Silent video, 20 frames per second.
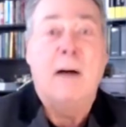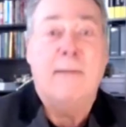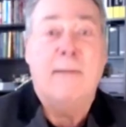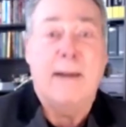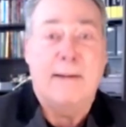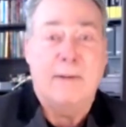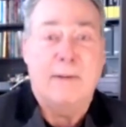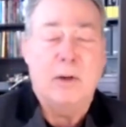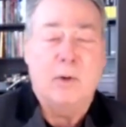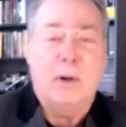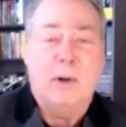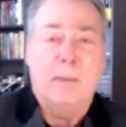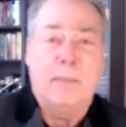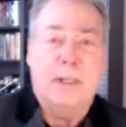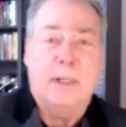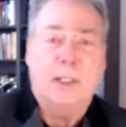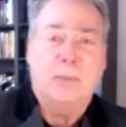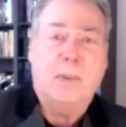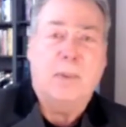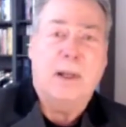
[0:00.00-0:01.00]
everyone,
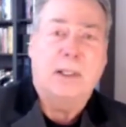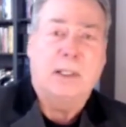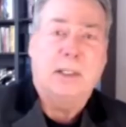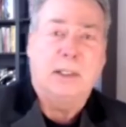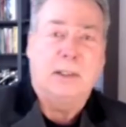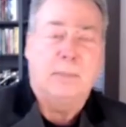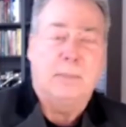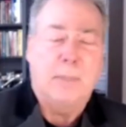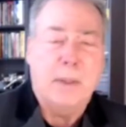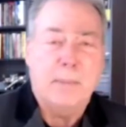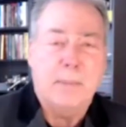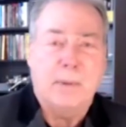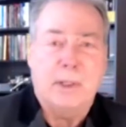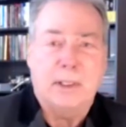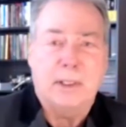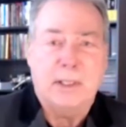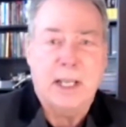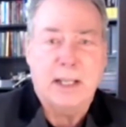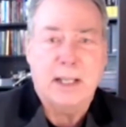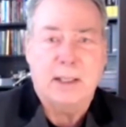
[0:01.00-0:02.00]
but especially the people
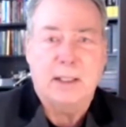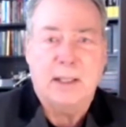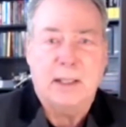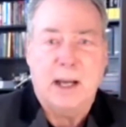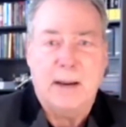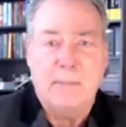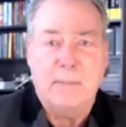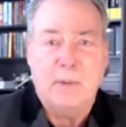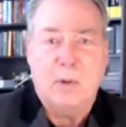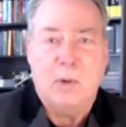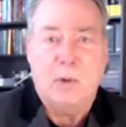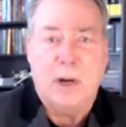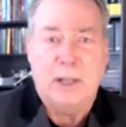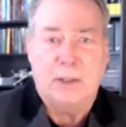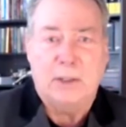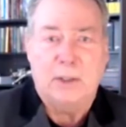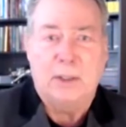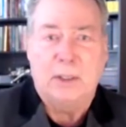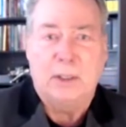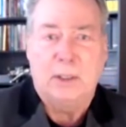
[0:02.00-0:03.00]
that take the time to
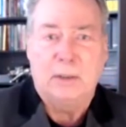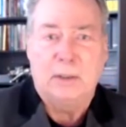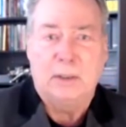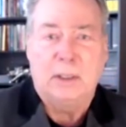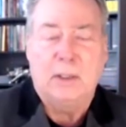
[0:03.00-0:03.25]
watch,